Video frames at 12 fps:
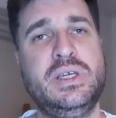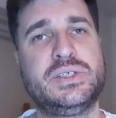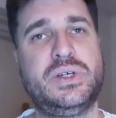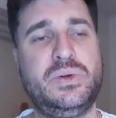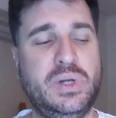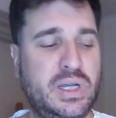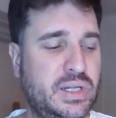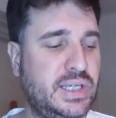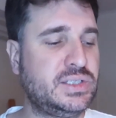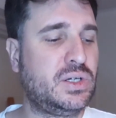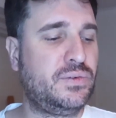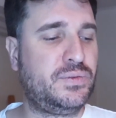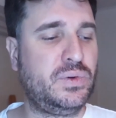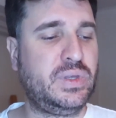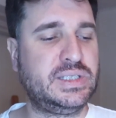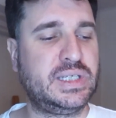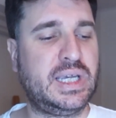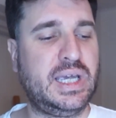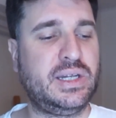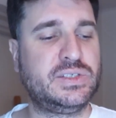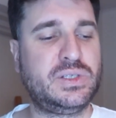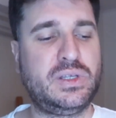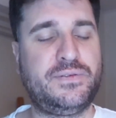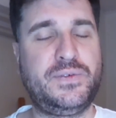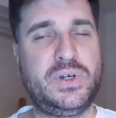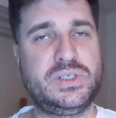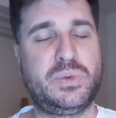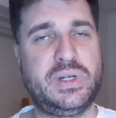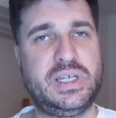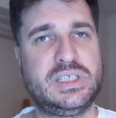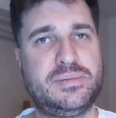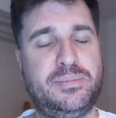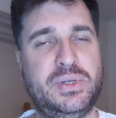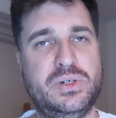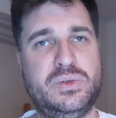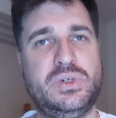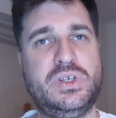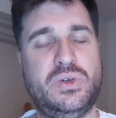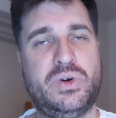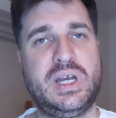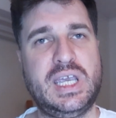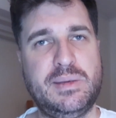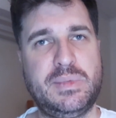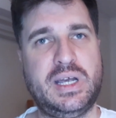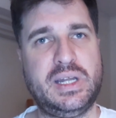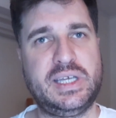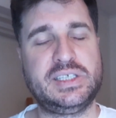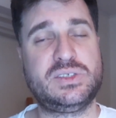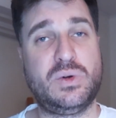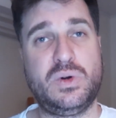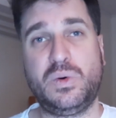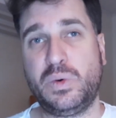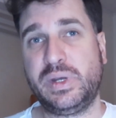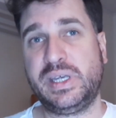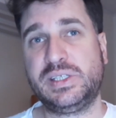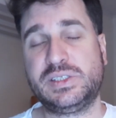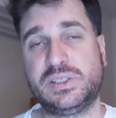So let's go through these again. So the first one is build your email list or audience.